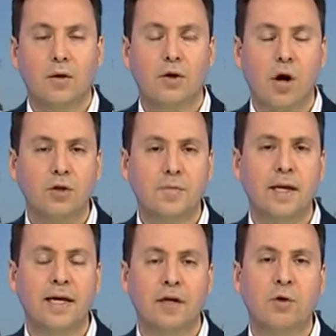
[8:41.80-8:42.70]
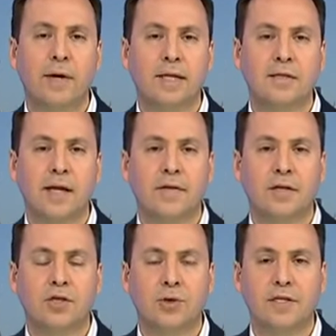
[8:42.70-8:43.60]
Look, ultimately in Queensland,
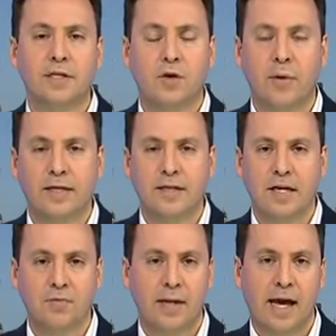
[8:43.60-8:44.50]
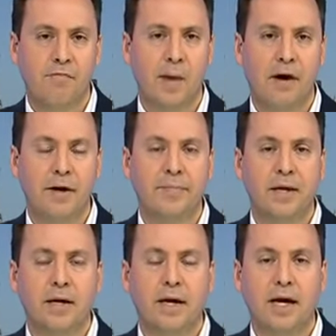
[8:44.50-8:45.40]
the choice that Queenslanders will have, Barrie,
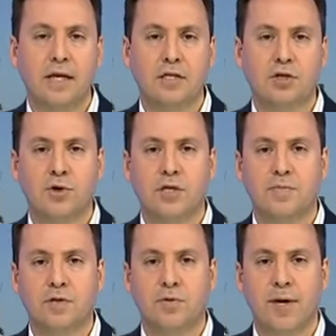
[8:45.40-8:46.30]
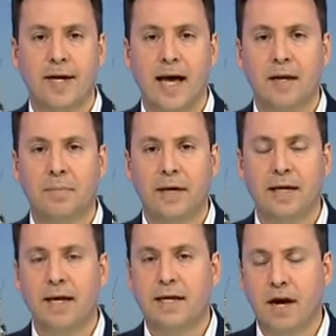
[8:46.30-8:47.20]
is a choice between an
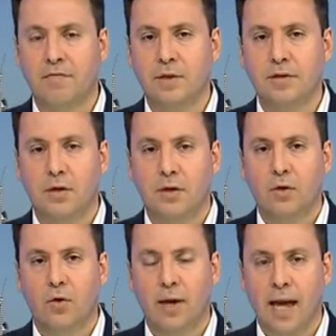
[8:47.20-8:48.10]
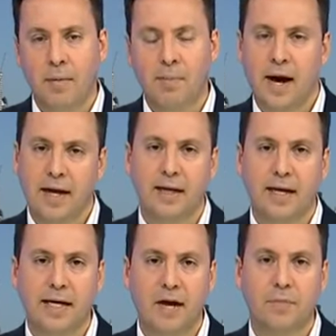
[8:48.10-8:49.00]
LNP-led government or a Labor
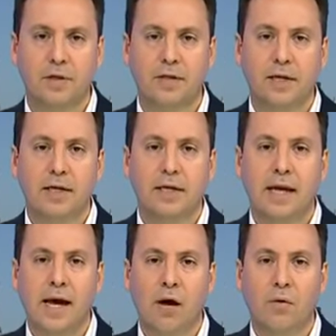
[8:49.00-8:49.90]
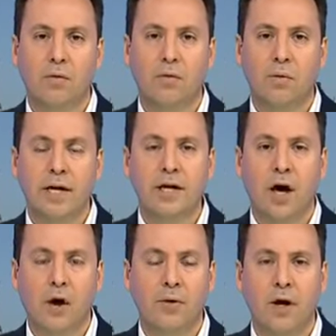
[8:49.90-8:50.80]
Party-led government. Now, we
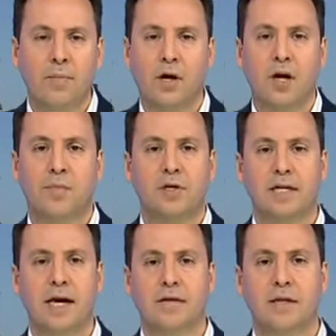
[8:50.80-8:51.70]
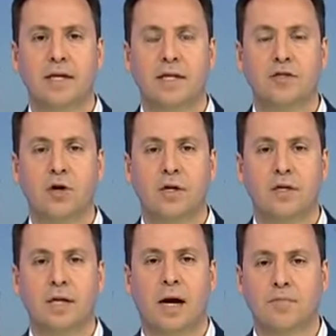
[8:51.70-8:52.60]
know, and I'm not going to pretend that there's not
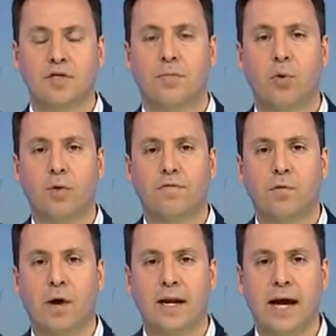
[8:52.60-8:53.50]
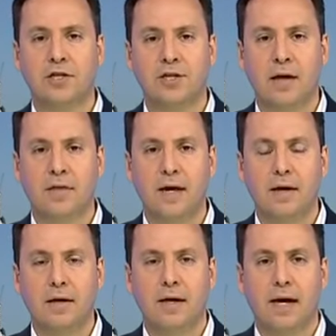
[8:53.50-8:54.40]
support for One Nation out there.